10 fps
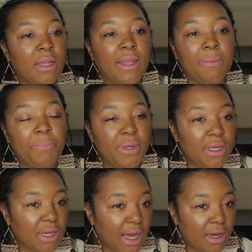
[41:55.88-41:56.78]
that
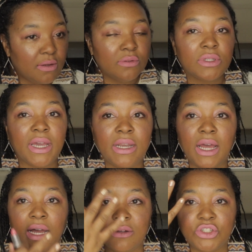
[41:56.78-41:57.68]
pink out, kind of
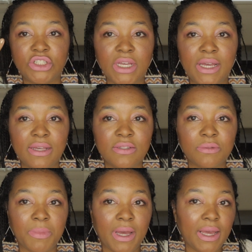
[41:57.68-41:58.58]

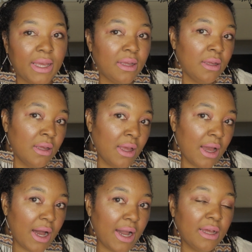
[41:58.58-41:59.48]
outshines my
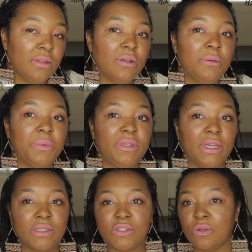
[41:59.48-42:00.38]
eye look, but
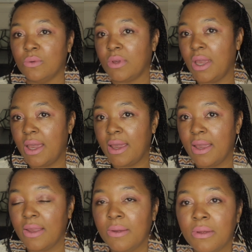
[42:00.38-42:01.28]
that's
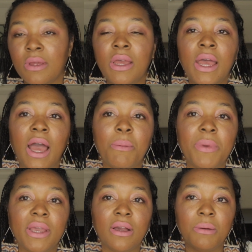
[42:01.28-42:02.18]
okay. I
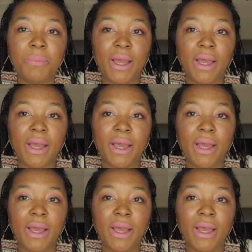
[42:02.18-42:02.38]
may come